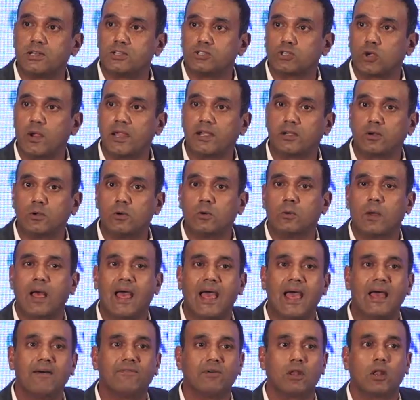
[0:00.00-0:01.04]
going to
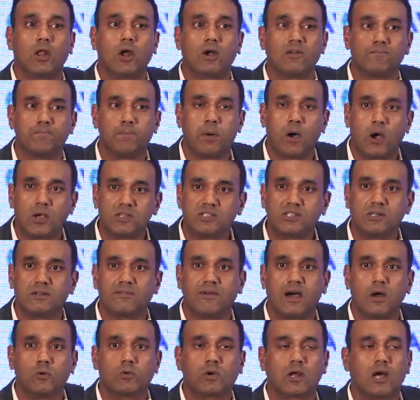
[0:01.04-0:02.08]
have a lot of positive
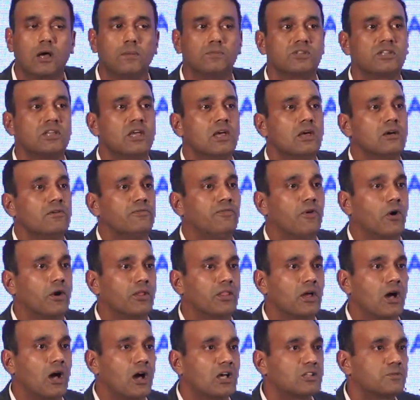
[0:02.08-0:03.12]
outcomes for
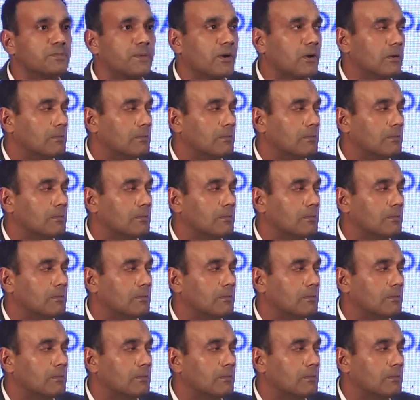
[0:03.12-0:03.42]
the hospital.